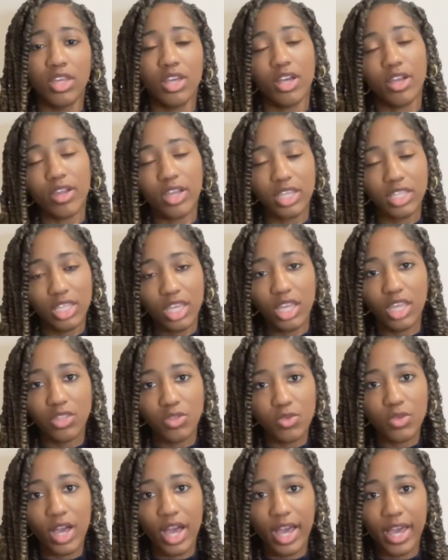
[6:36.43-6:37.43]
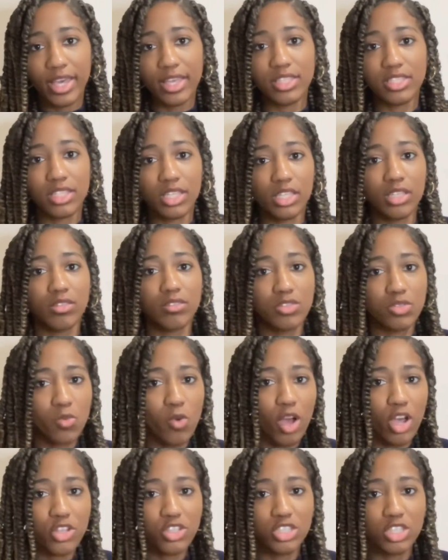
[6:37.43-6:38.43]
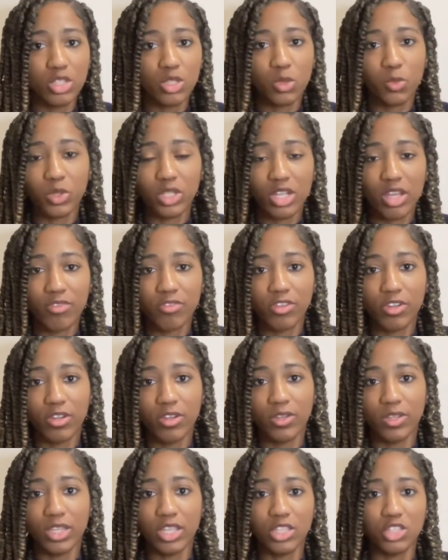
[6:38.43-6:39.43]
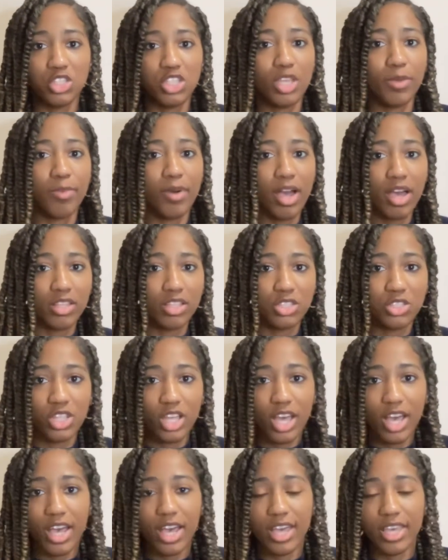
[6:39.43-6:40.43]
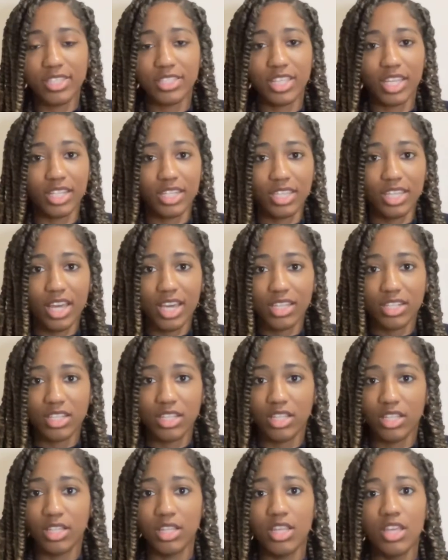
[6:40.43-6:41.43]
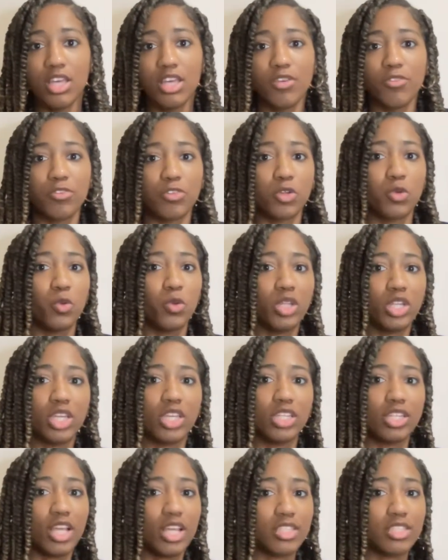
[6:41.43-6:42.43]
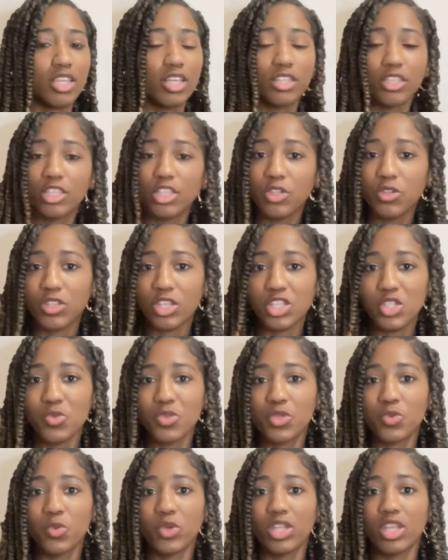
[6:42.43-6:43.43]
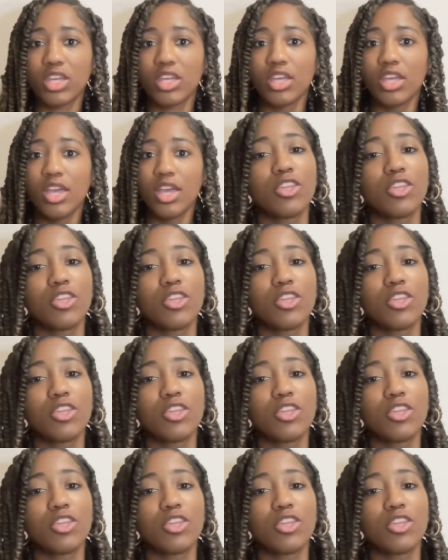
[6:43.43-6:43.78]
all right, yeah, you guys squashed it or whatever, and she apologized, yada yada, for quitting and not telling you that she was quitting.